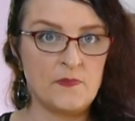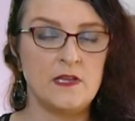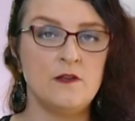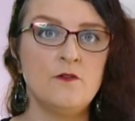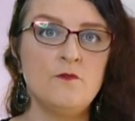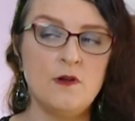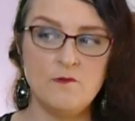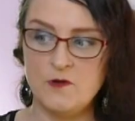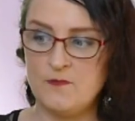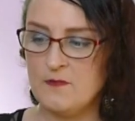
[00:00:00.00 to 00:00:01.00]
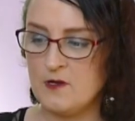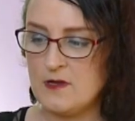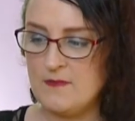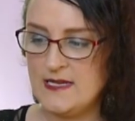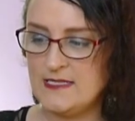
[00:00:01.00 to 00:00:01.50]
you know what would
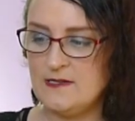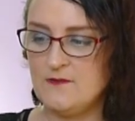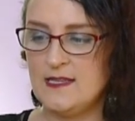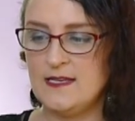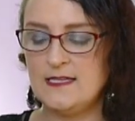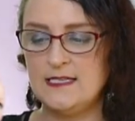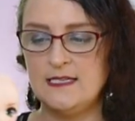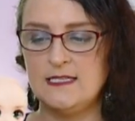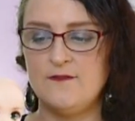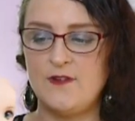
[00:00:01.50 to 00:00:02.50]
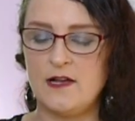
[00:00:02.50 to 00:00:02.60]
look amazing with this is if